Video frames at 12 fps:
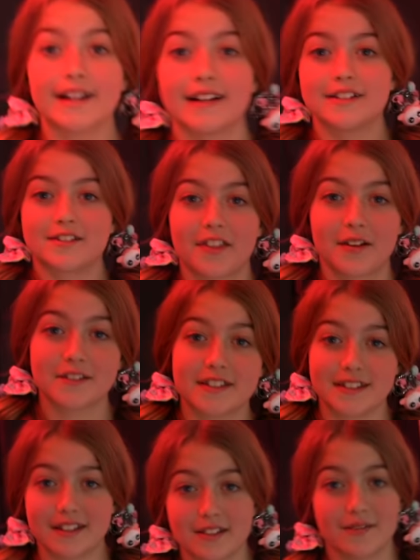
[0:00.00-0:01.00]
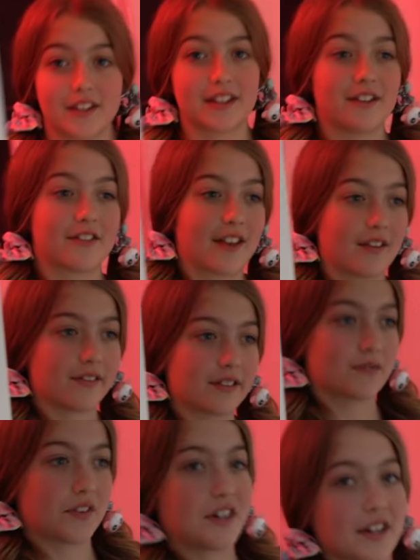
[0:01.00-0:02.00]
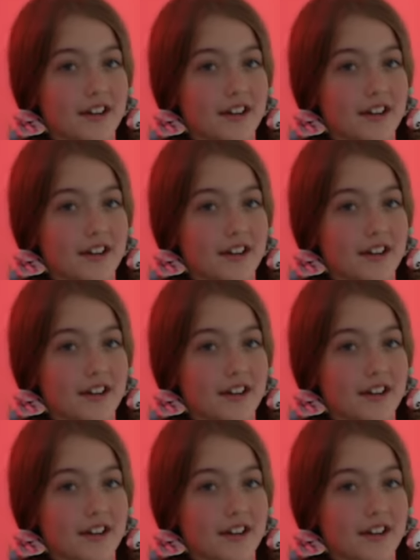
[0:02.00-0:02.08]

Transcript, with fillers: guys, so that was today's video. That was very